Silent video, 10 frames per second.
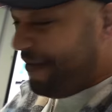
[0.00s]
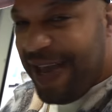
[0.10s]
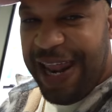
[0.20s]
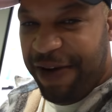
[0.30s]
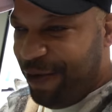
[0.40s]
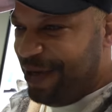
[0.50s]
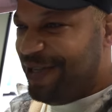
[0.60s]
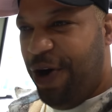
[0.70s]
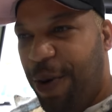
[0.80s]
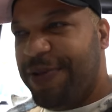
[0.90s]
V8, everyone used
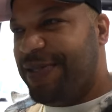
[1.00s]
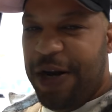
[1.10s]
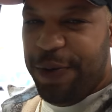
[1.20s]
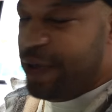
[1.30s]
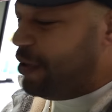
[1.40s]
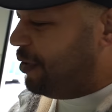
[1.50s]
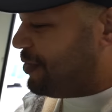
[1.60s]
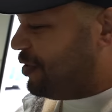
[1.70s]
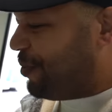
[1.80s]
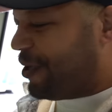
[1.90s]
to almost, a real
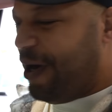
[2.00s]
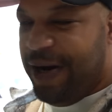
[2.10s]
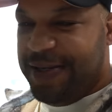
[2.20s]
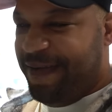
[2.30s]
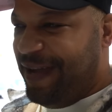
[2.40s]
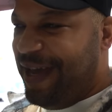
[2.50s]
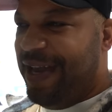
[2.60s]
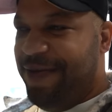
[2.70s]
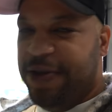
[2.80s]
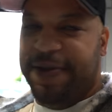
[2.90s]
supercar, it's a V8,
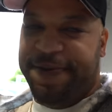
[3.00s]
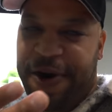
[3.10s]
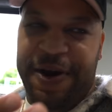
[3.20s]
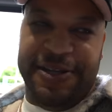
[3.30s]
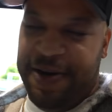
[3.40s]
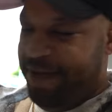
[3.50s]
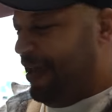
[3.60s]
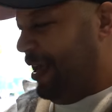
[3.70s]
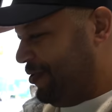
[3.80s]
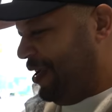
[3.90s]
even though this Ferrari's out of
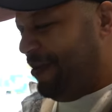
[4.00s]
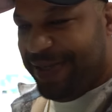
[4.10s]
V8s, right?